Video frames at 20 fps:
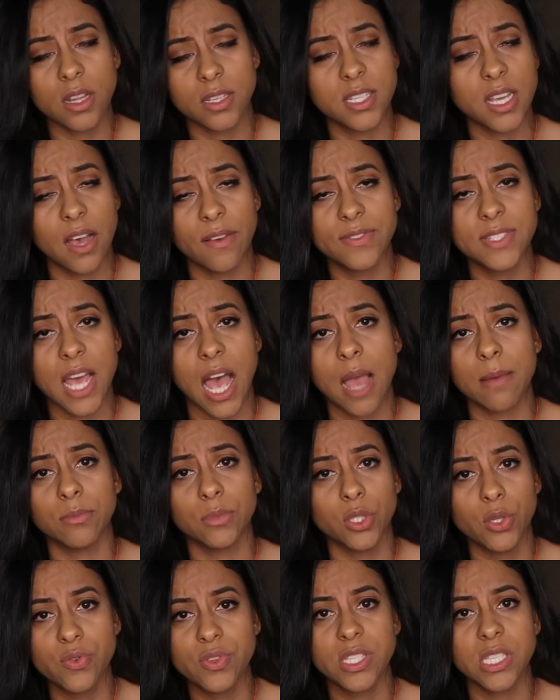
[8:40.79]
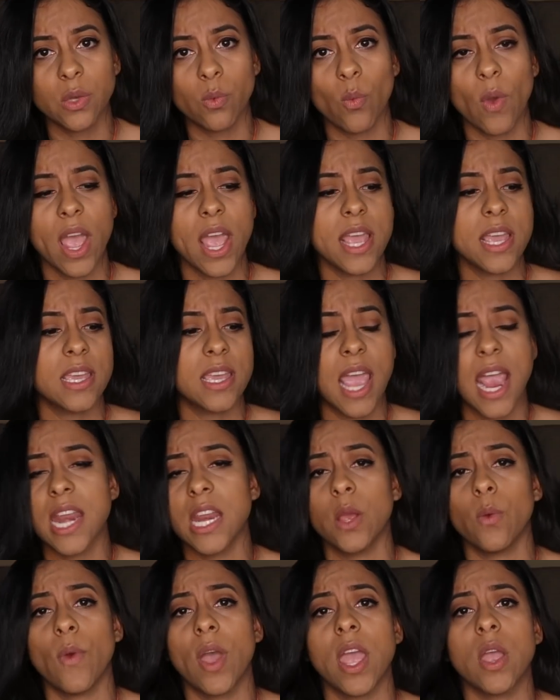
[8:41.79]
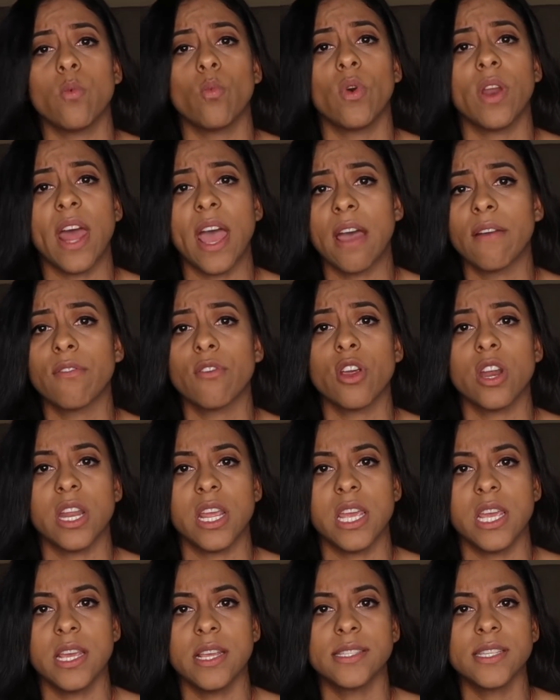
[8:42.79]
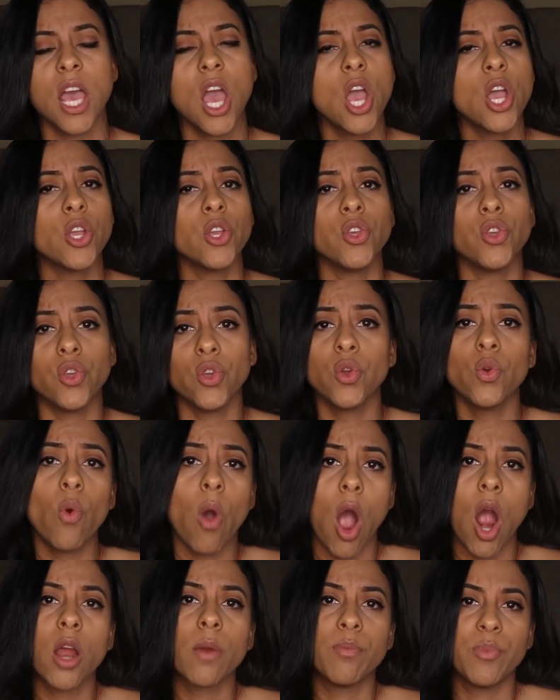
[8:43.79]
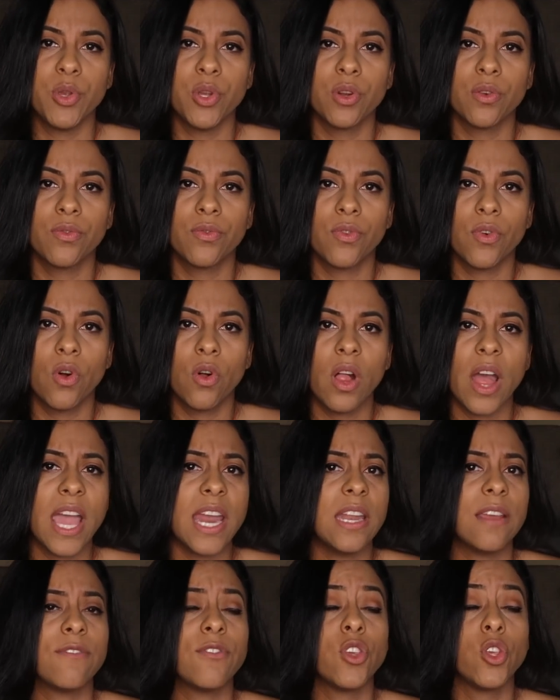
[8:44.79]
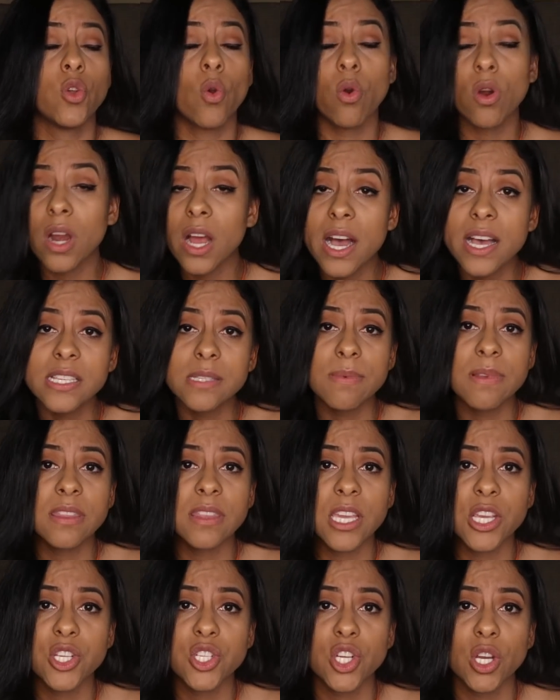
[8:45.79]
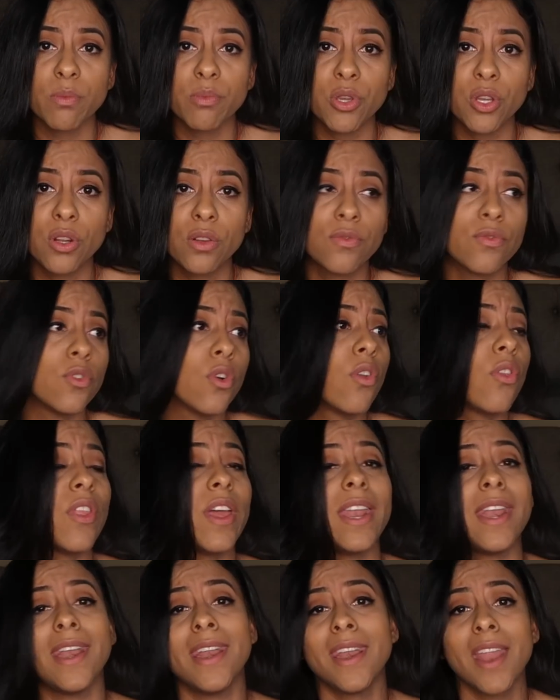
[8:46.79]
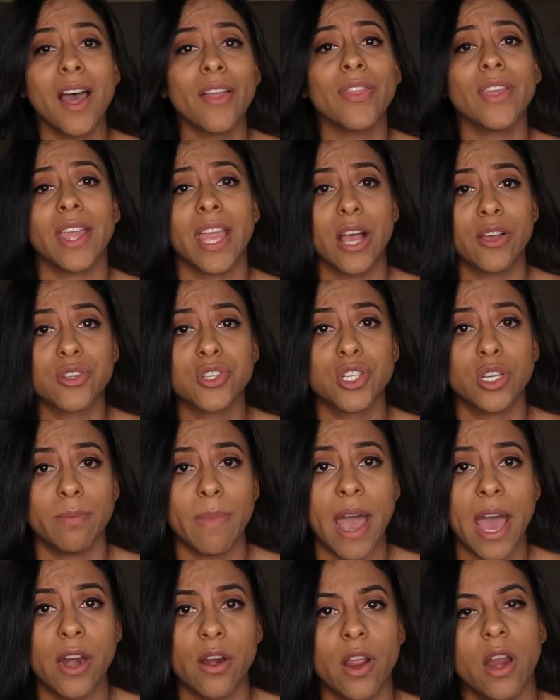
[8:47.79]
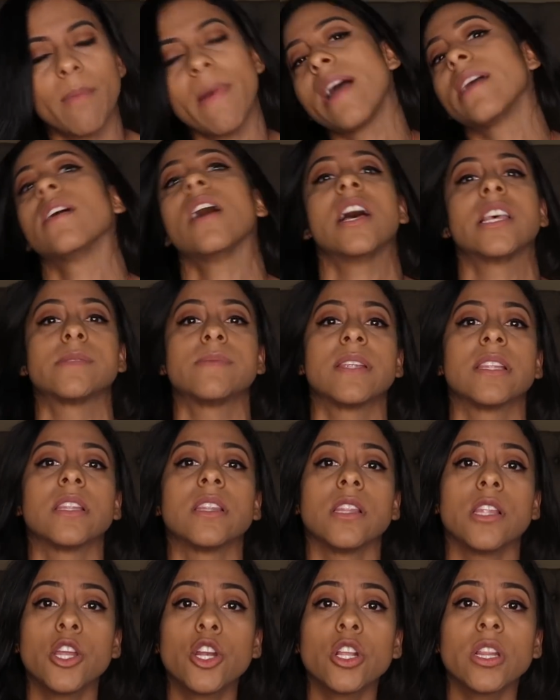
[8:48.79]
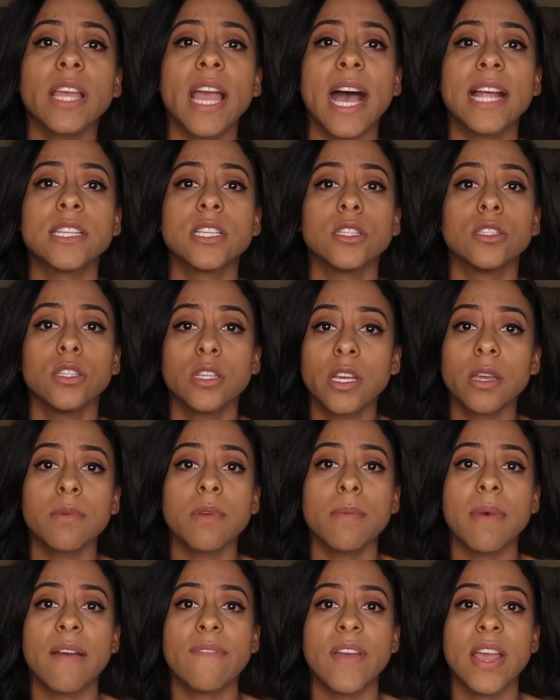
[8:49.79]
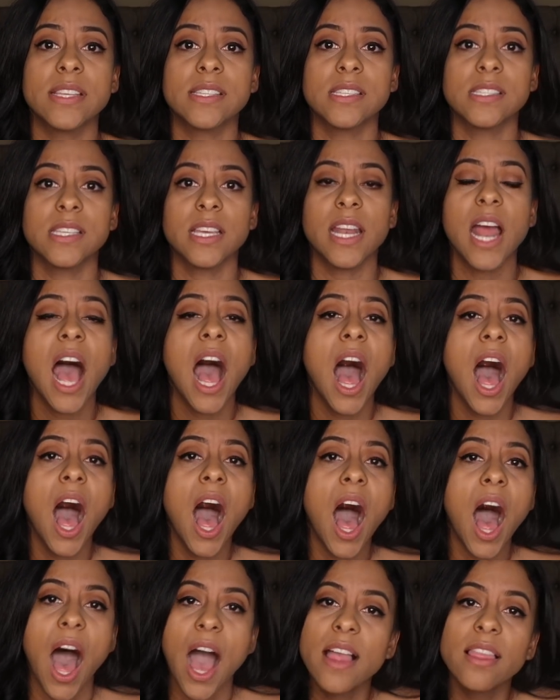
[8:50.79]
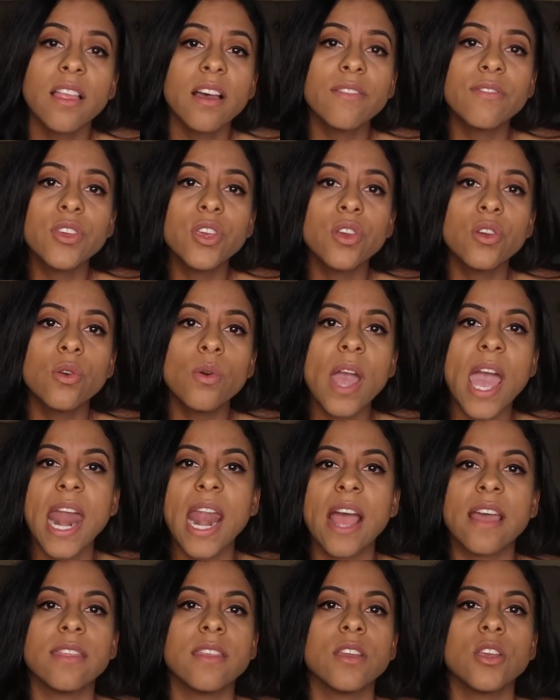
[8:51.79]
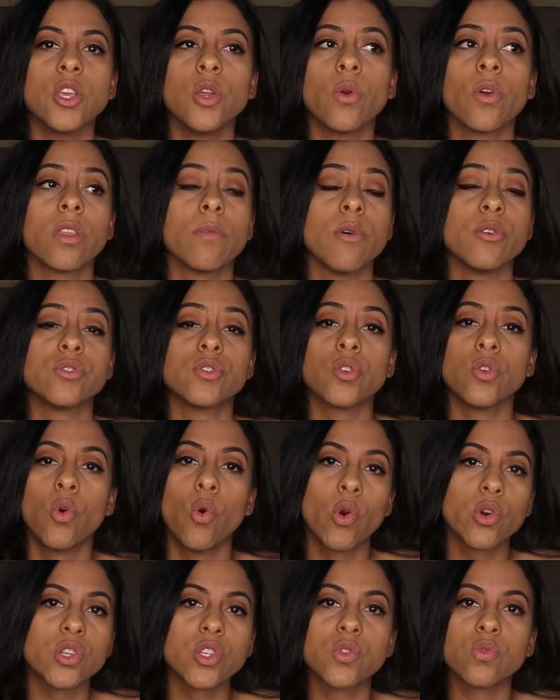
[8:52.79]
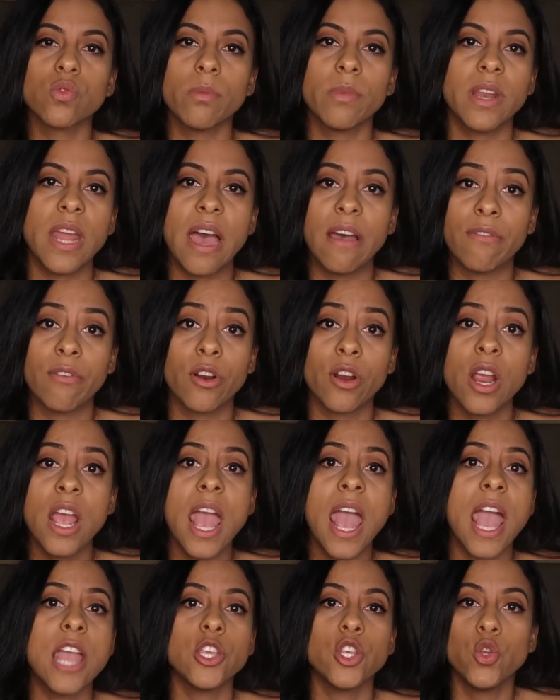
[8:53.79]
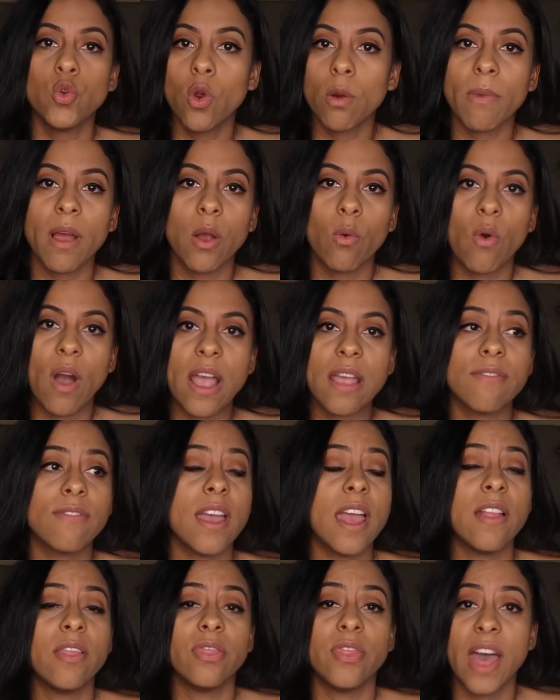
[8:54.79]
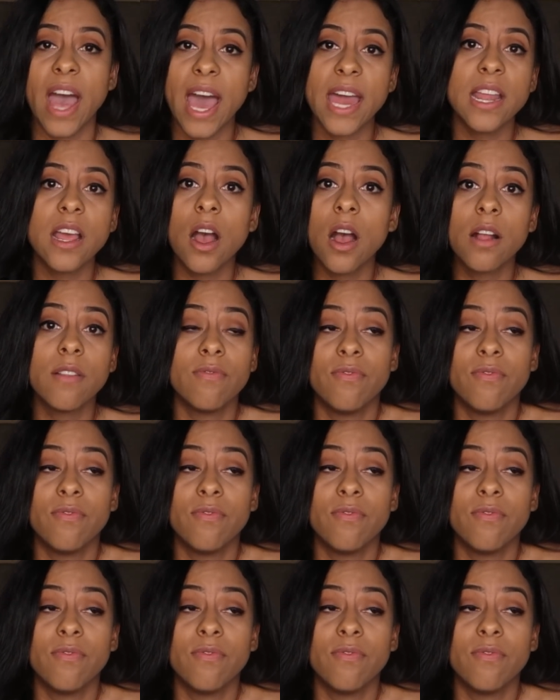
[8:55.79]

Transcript: tough time losing weight, gaining weight, whatever it is, you are beautiful. And if your husband thinks you're beautiful, then nothing else should matter. And my husband literally had to look at me in my face and said, I love you, and I think you are the most gorgeous woman ever. You are my wife, and that